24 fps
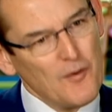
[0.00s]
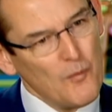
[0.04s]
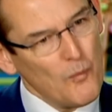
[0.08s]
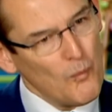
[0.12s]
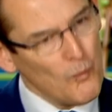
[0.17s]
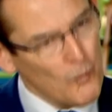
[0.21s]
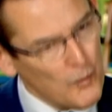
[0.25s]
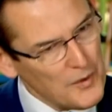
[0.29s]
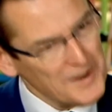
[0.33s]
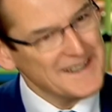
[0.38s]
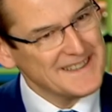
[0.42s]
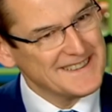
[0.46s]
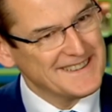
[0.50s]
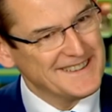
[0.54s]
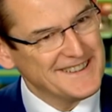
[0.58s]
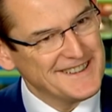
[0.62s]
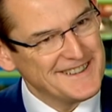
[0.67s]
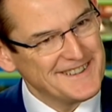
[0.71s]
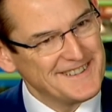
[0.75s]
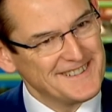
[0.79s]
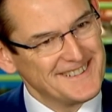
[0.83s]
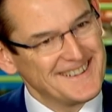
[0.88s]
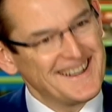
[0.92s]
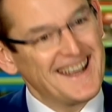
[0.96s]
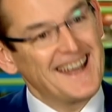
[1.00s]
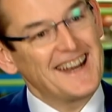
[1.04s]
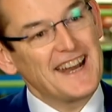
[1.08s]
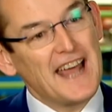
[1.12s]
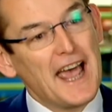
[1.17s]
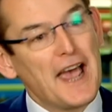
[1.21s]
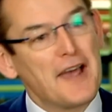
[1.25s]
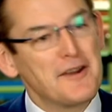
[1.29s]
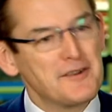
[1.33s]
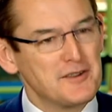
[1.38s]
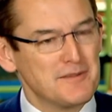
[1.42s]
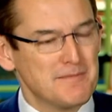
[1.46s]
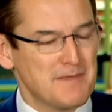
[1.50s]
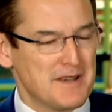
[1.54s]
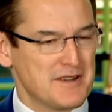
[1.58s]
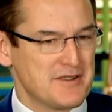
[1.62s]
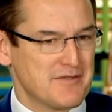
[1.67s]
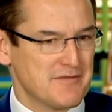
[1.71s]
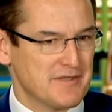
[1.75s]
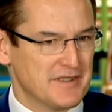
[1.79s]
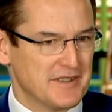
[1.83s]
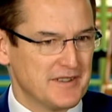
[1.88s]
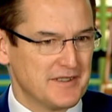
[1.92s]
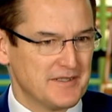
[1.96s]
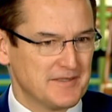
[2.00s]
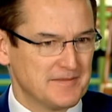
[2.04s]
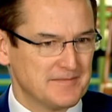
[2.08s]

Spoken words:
What is it and how do you measure it?